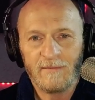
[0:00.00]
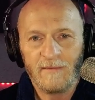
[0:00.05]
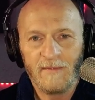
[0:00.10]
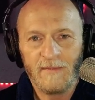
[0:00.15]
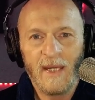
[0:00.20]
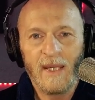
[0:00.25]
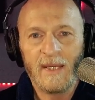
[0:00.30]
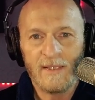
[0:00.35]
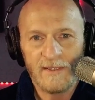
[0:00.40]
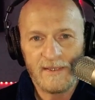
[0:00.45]

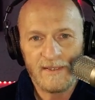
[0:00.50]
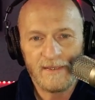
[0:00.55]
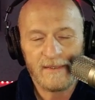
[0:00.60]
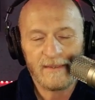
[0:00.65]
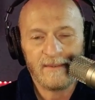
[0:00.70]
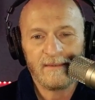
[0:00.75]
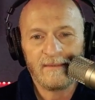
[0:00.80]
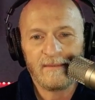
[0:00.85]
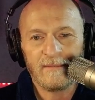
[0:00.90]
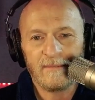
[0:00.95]

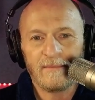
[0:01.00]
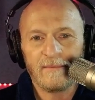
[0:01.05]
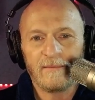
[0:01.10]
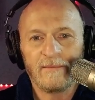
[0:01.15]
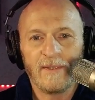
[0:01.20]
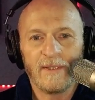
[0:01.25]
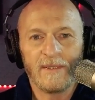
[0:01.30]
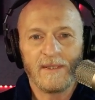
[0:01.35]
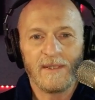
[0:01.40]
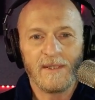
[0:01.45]
fans
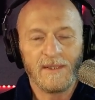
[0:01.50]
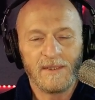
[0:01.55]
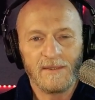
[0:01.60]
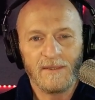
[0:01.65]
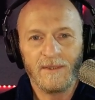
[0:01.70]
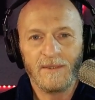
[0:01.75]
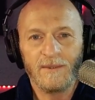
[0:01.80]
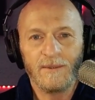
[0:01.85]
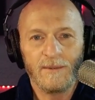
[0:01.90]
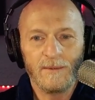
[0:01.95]
with this
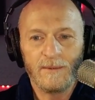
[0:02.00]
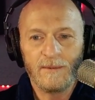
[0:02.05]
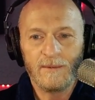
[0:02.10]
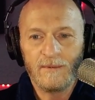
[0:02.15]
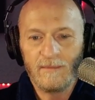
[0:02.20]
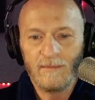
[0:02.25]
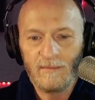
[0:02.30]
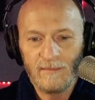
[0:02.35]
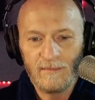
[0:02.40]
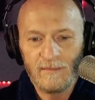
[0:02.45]

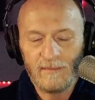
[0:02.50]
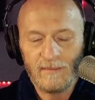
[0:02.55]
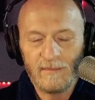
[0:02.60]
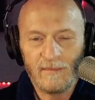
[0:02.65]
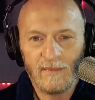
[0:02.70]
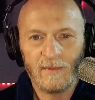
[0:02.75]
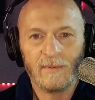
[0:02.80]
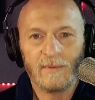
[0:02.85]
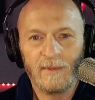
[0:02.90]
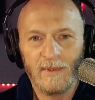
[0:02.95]
new,
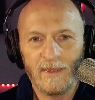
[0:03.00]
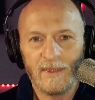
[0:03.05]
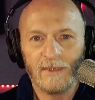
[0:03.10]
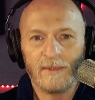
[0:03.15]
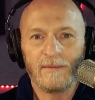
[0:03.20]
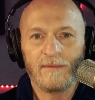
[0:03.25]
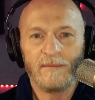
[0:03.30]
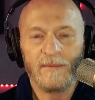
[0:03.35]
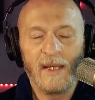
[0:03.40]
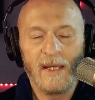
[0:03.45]

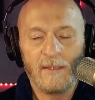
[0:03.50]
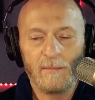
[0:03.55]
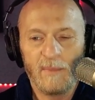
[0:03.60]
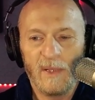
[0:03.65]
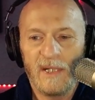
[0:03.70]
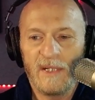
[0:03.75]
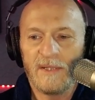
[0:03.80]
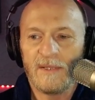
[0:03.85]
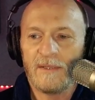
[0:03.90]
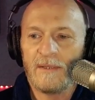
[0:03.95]
fan
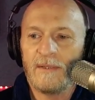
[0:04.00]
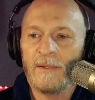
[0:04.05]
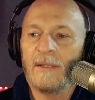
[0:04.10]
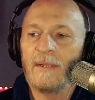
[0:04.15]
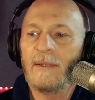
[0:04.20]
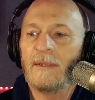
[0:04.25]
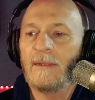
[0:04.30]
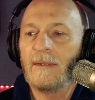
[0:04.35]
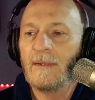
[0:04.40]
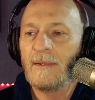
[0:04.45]
base
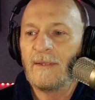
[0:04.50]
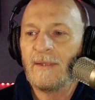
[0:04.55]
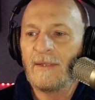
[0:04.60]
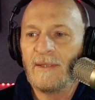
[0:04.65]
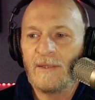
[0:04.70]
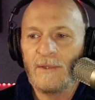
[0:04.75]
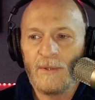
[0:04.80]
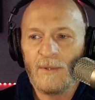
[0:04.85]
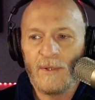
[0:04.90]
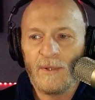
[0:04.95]
in
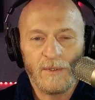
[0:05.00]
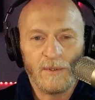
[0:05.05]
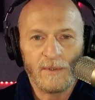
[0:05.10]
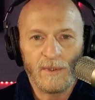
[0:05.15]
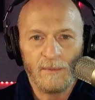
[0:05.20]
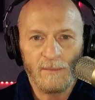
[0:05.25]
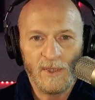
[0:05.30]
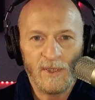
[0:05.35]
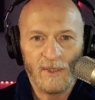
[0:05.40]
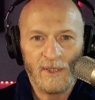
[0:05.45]
the UFO
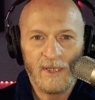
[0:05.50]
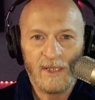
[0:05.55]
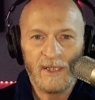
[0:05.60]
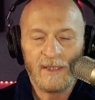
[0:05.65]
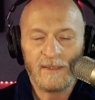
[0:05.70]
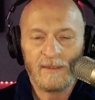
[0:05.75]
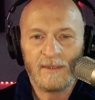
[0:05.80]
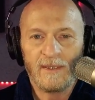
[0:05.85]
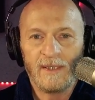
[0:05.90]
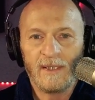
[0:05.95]
community
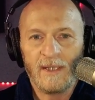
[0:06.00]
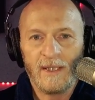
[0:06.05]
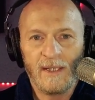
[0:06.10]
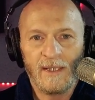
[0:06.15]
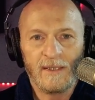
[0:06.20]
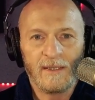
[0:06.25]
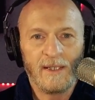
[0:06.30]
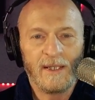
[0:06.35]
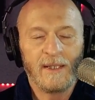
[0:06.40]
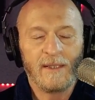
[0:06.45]
and the
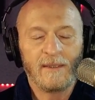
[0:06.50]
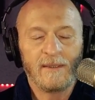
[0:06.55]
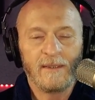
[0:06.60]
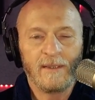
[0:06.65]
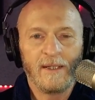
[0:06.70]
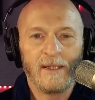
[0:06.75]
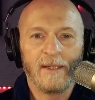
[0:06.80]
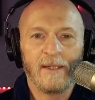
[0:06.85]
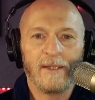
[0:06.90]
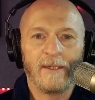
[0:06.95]

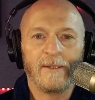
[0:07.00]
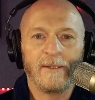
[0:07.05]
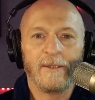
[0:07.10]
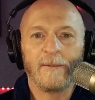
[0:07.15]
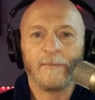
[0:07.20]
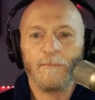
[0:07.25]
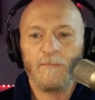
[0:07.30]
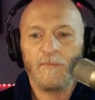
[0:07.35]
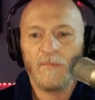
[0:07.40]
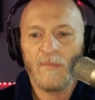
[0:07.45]
alien and
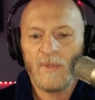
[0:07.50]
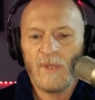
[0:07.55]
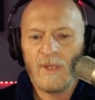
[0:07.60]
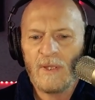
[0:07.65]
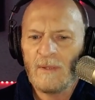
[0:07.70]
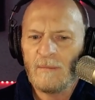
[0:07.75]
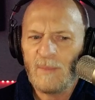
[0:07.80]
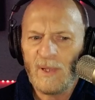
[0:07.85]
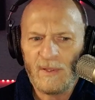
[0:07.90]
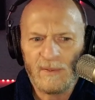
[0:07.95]

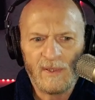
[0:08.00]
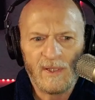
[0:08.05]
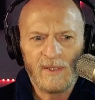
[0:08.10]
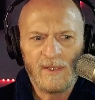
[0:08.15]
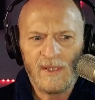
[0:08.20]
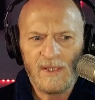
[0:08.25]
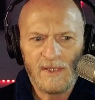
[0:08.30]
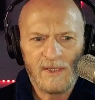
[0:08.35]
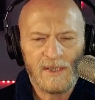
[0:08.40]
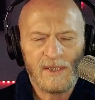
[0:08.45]
apparently
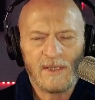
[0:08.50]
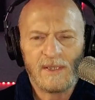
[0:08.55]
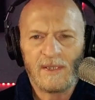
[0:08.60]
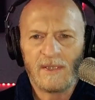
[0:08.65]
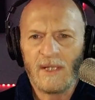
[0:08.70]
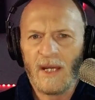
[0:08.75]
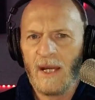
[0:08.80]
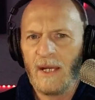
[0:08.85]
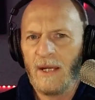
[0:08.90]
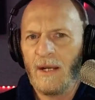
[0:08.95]
the
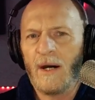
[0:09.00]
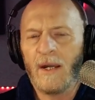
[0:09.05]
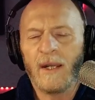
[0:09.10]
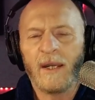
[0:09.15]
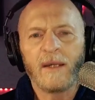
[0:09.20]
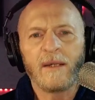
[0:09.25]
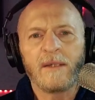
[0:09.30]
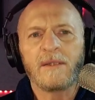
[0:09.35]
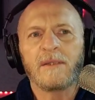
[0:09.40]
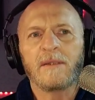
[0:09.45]

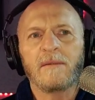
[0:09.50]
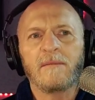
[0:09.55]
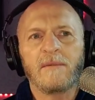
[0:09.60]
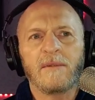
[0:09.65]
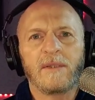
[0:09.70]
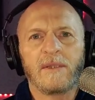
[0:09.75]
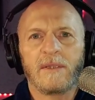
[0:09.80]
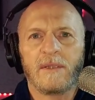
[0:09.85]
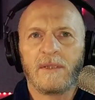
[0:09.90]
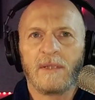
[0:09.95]
psionics,
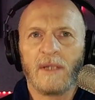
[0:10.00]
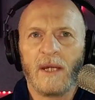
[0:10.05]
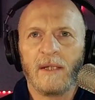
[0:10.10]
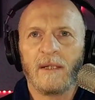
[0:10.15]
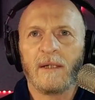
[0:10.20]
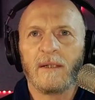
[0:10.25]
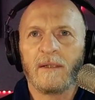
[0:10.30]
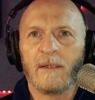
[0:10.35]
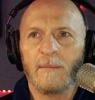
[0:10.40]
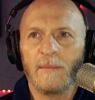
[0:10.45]

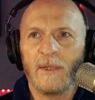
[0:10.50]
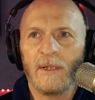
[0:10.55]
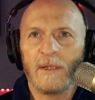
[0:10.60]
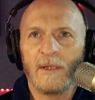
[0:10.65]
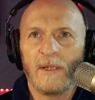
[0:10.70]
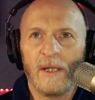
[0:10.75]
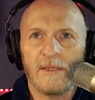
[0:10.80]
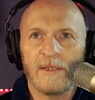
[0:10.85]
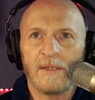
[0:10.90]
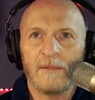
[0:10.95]
psychic
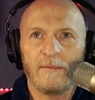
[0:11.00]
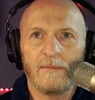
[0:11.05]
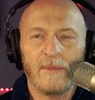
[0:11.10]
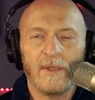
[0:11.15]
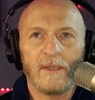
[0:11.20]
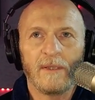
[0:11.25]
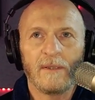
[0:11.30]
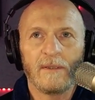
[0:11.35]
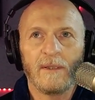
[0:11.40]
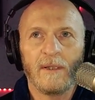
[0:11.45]
communication
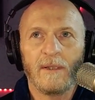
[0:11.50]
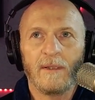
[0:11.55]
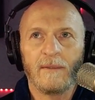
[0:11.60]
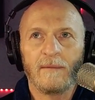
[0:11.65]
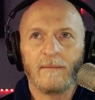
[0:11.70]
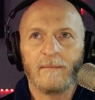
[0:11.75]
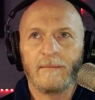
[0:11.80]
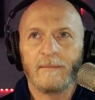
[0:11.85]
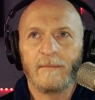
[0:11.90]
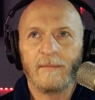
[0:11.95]
with
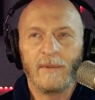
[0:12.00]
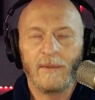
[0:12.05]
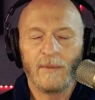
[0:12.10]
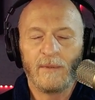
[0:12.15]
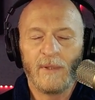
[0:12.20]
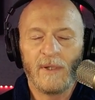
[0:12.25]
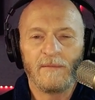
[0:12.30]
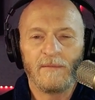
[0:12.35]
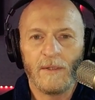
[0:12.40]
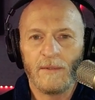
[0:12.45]

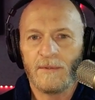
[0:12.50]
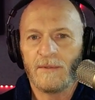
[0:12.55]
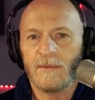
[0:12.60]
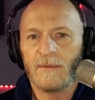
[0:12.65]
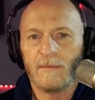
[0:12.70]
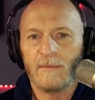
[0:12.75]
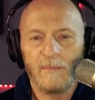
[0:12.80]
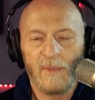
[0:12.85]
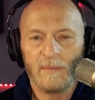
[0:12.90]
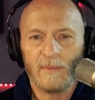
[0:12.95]

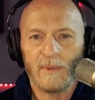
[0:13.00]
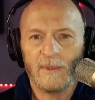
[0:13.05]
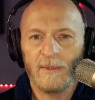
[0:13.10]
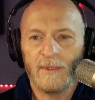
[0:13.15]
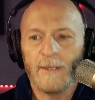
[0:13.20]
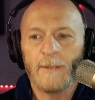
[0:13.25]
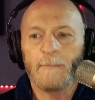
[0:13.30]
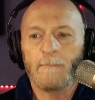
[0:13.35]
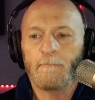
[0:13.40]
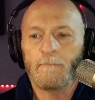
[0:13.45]
UFOs
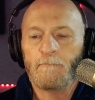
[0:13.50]
people,